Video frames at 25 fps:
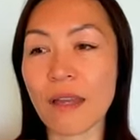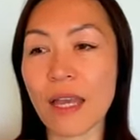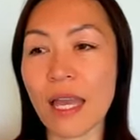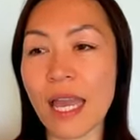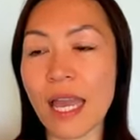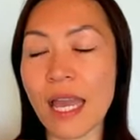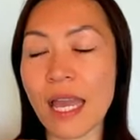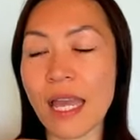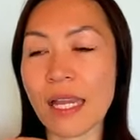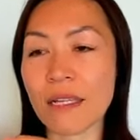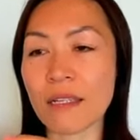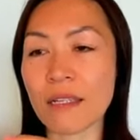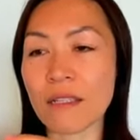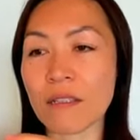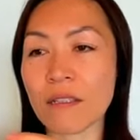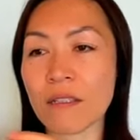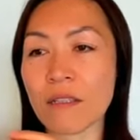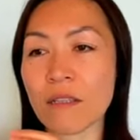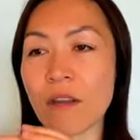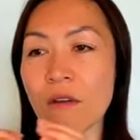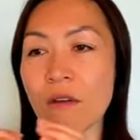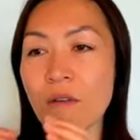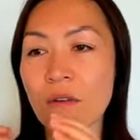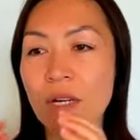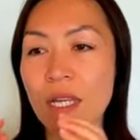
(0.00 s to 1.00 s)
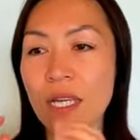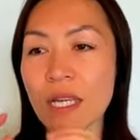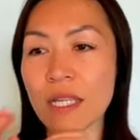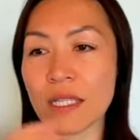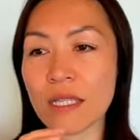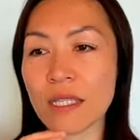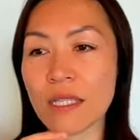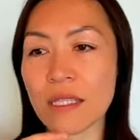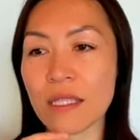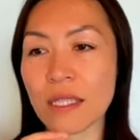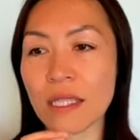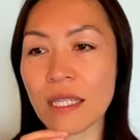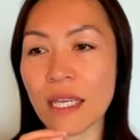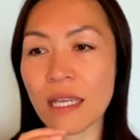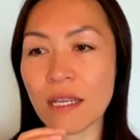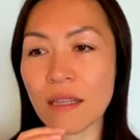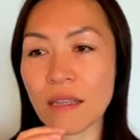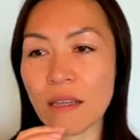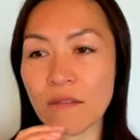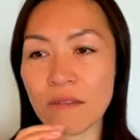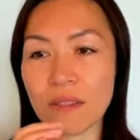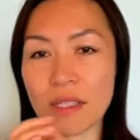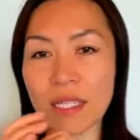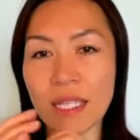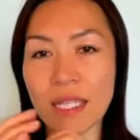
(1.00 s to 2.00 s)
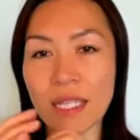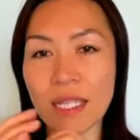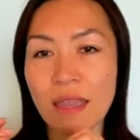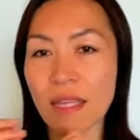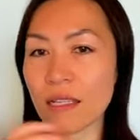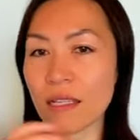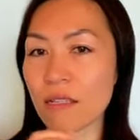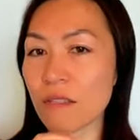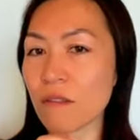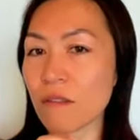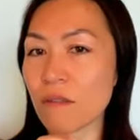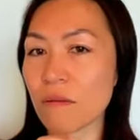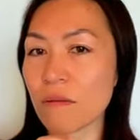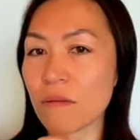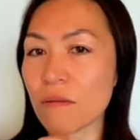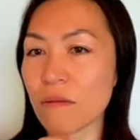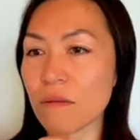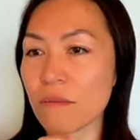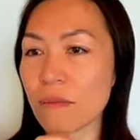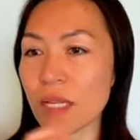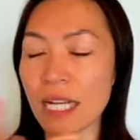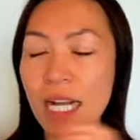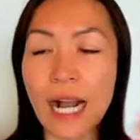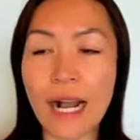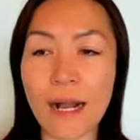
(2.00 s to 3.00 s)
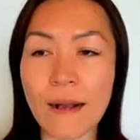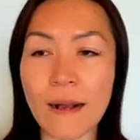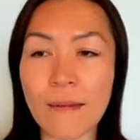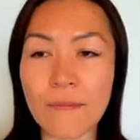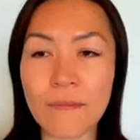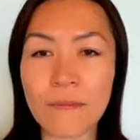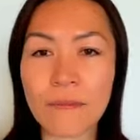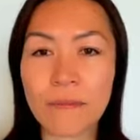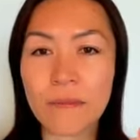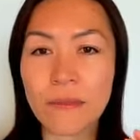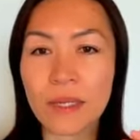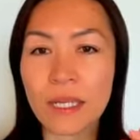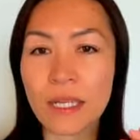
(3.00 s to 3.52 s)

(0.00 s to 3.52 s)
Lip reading: and notice like there's nothing to become.